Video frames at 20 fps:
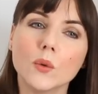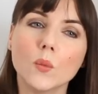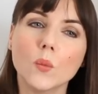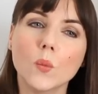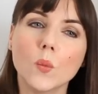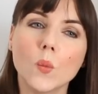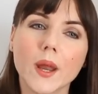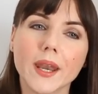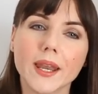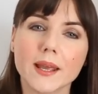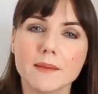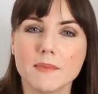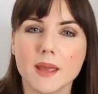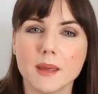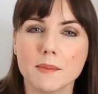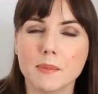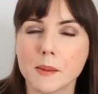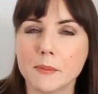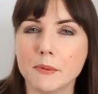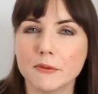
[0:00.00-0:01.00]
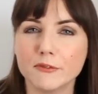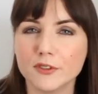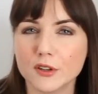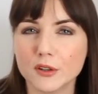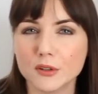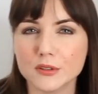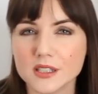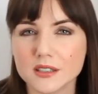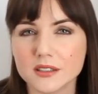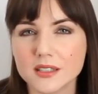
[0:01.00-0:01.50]
when I meet people for
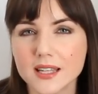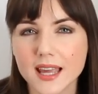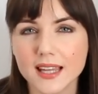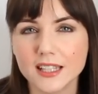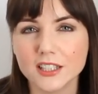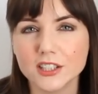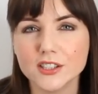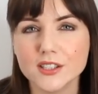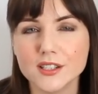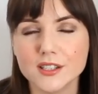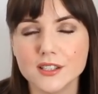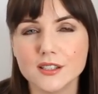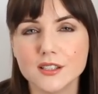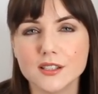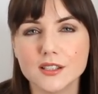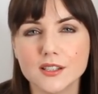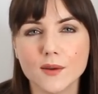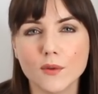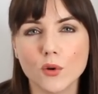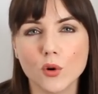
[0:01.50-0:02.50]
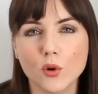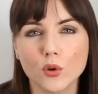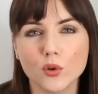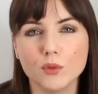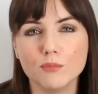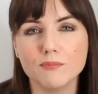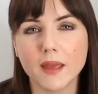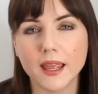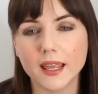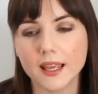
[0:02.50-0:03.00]
consultations and so
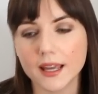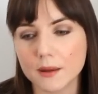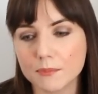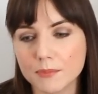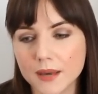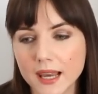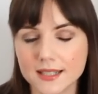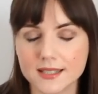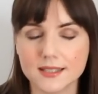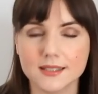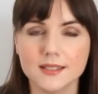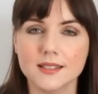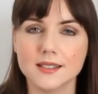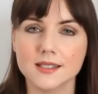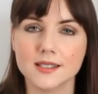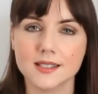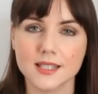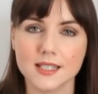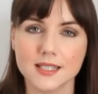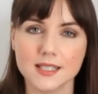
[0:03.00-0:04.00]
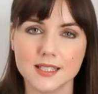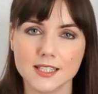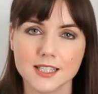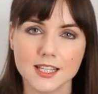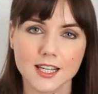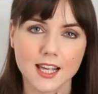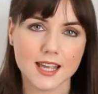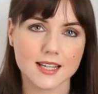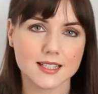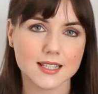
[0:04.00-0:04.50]
on, makeup lessons. This is the
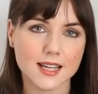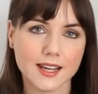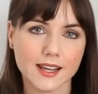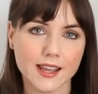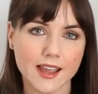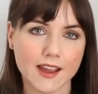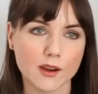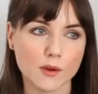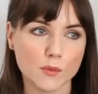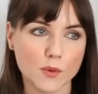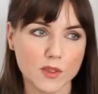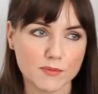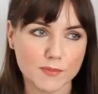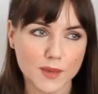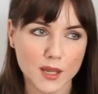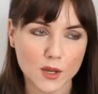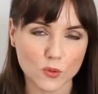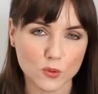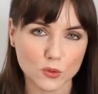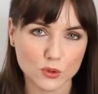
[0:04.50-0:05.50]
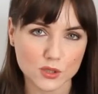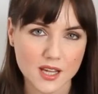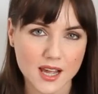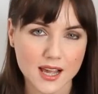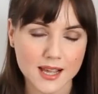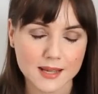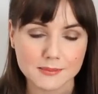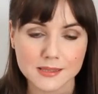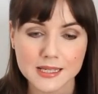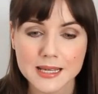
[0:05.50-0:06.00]
kit I carry with me at all
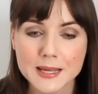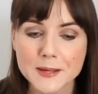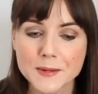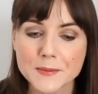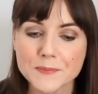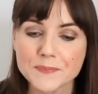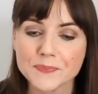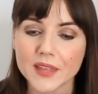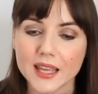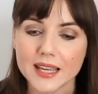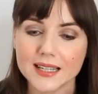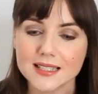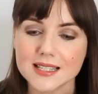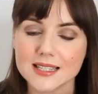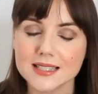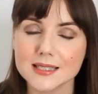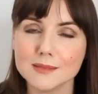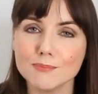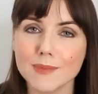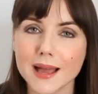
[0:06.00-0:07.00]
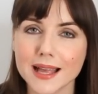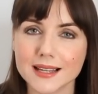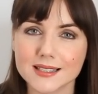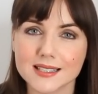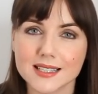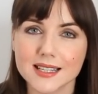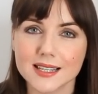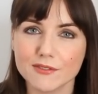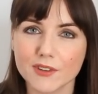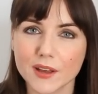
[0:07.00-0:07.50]
times. It is
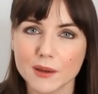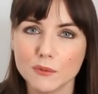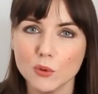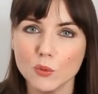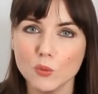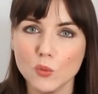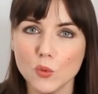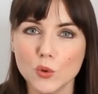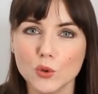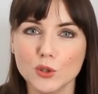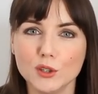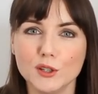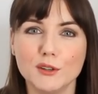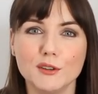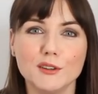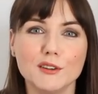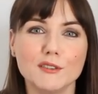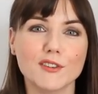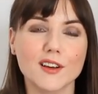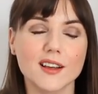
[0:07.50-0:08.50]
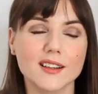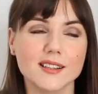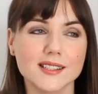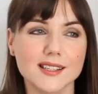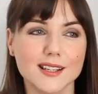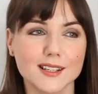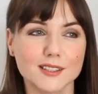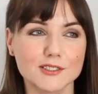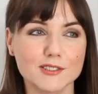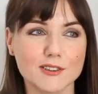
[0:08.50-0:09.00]
massive. I will warn you in advance.
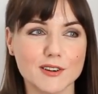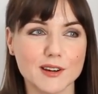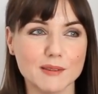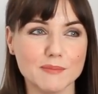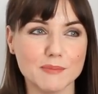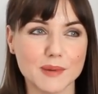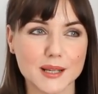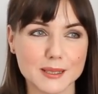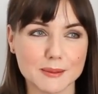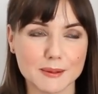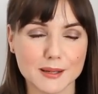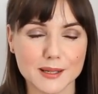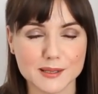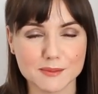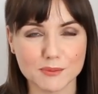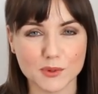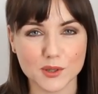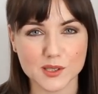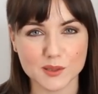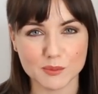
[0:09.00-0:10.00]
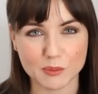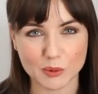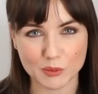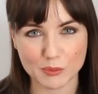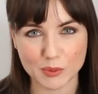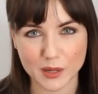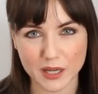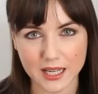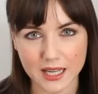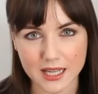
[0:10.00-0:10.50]
I'll try and be as quick as possible,
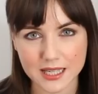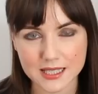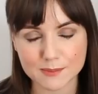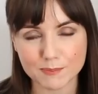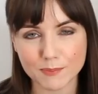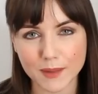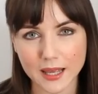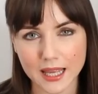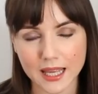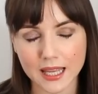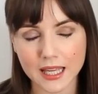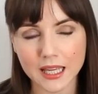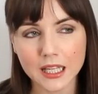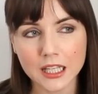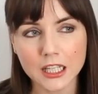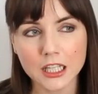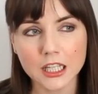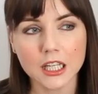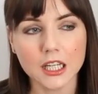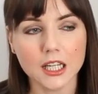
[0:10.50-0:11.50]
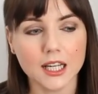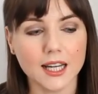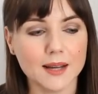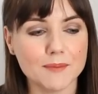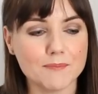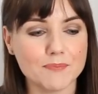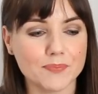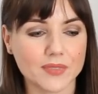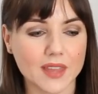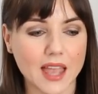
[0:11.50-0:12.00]
but it is big.
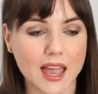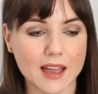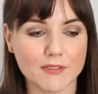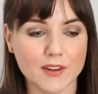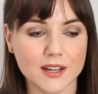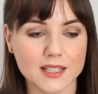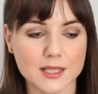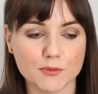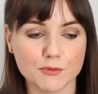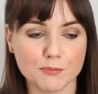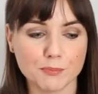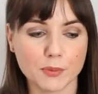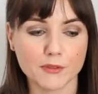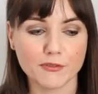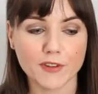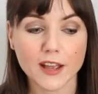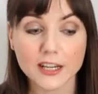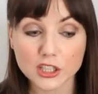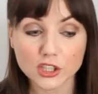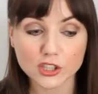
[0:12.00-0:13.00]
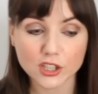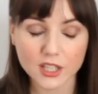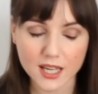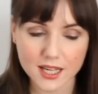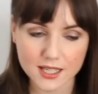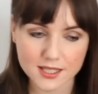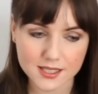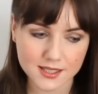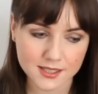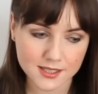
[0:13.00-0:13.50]
I've had a professional
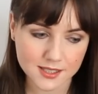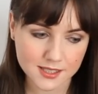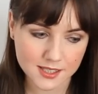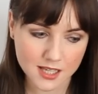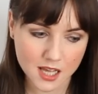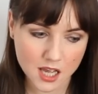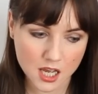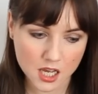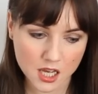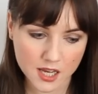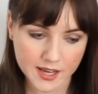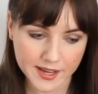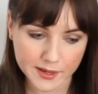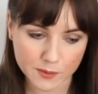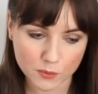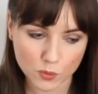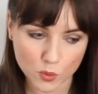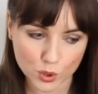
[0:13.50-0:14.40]
kit since I